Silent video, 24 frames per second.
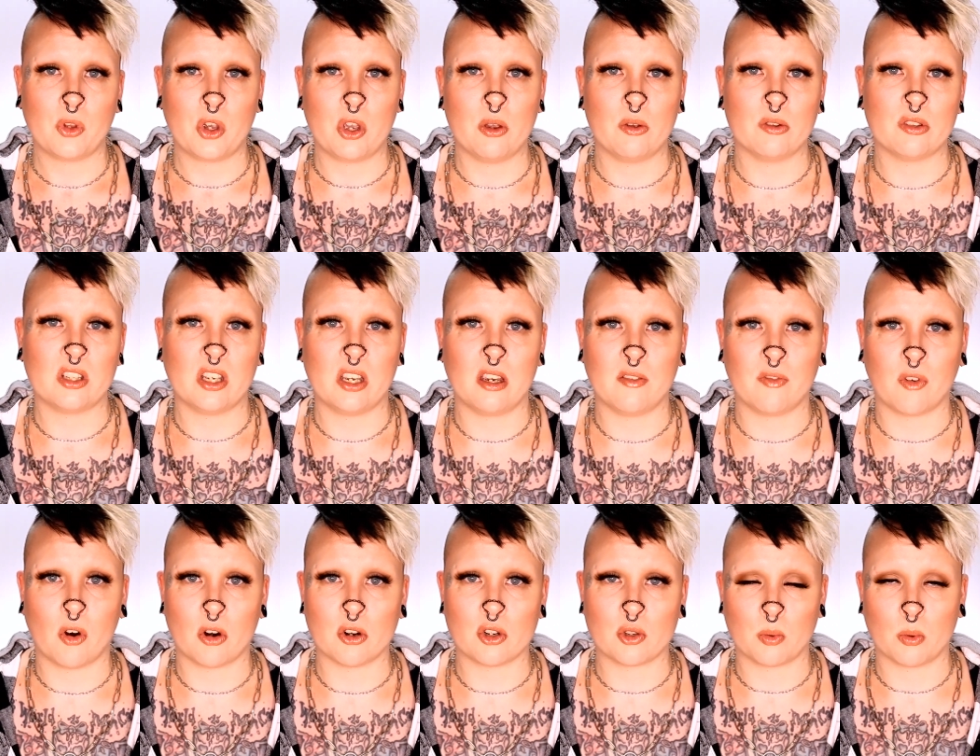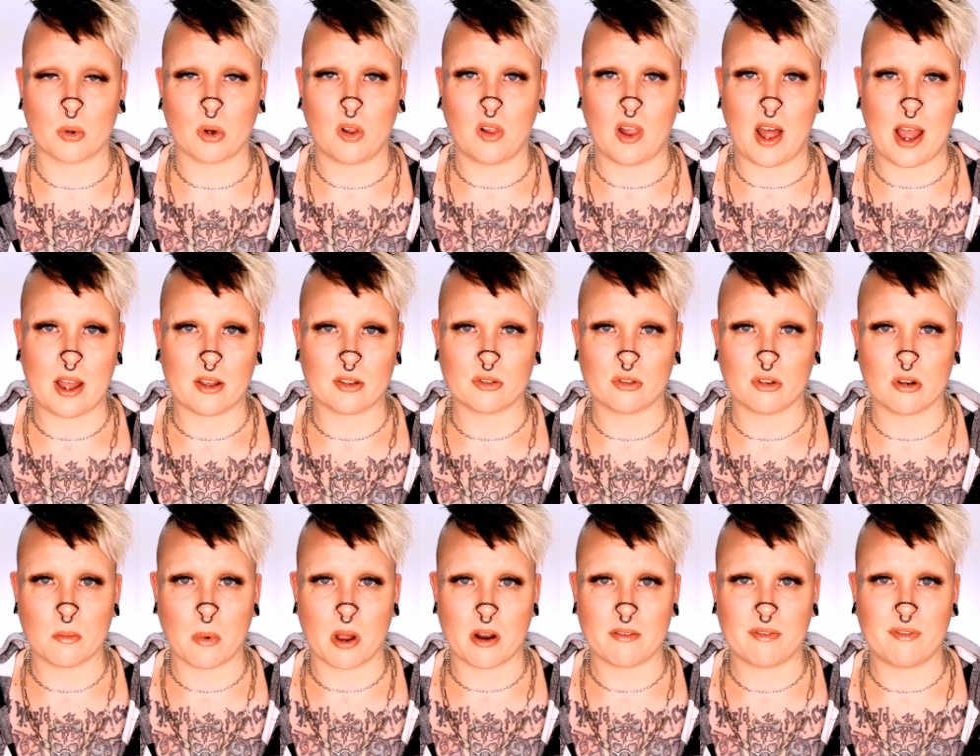QC Virtual
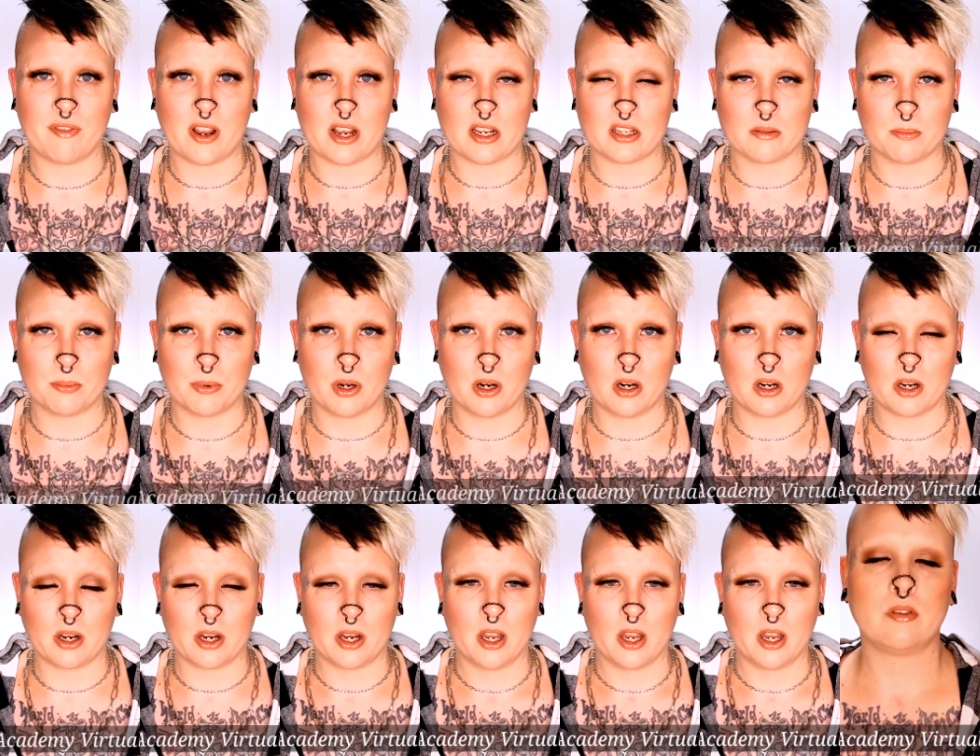Classroom on Facebook.